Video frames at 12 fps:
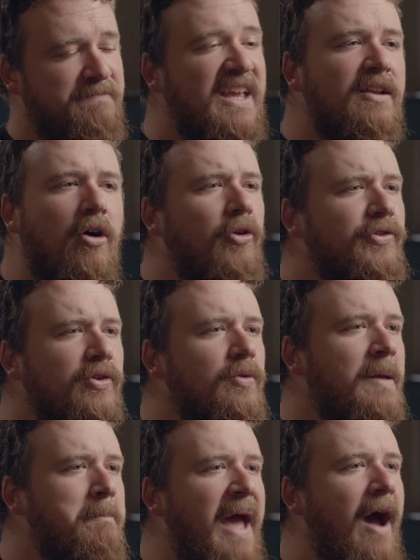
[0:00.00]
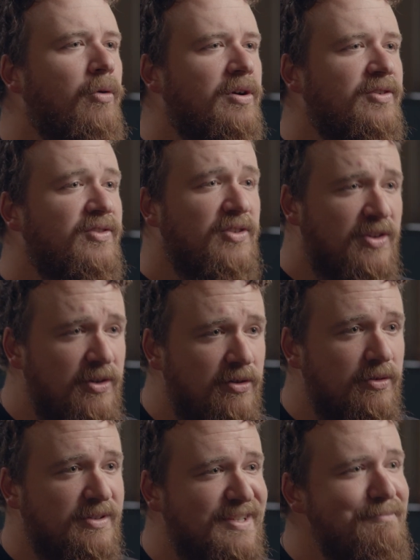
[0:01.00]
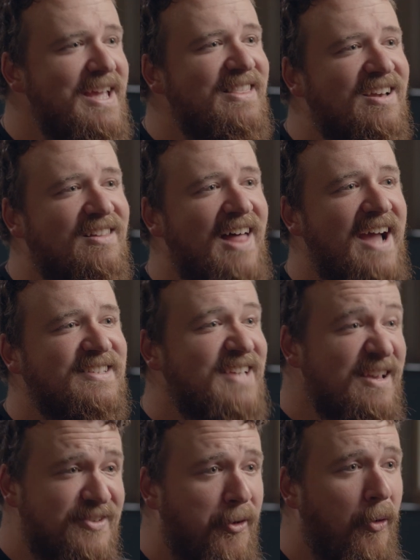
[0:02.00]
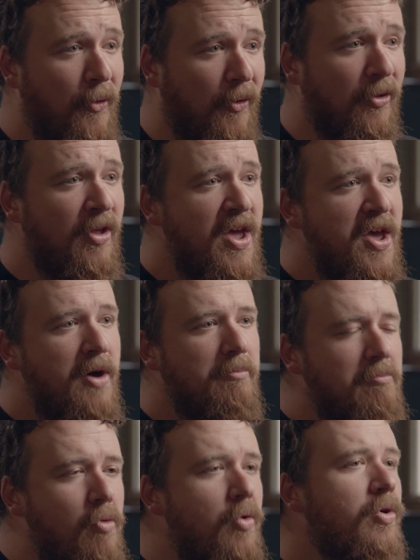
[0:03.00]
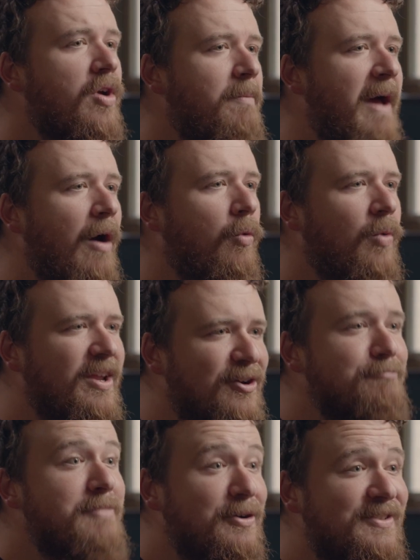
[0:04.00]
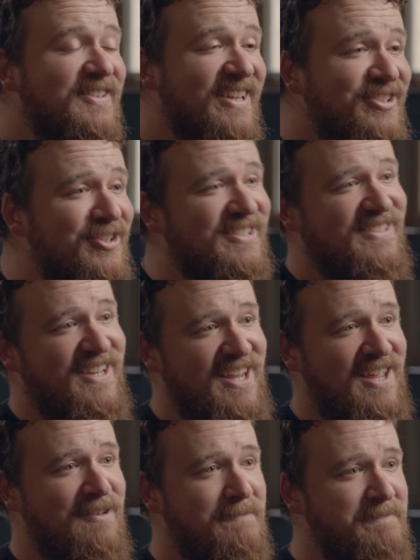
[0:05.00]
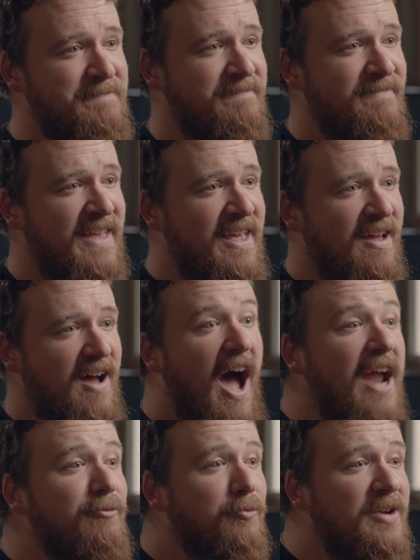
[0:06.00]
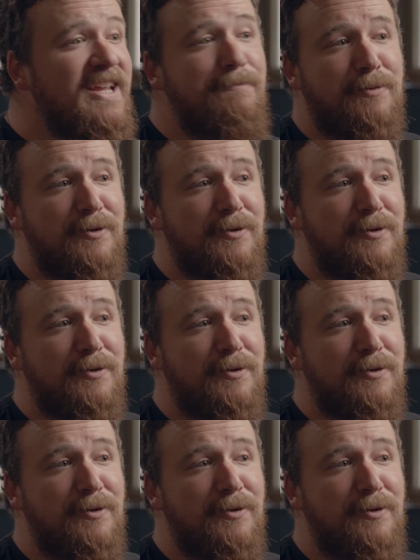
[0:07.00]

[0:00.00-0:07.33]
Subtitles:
It also empowers you to make the class as a whole more about what you're most interested in. I read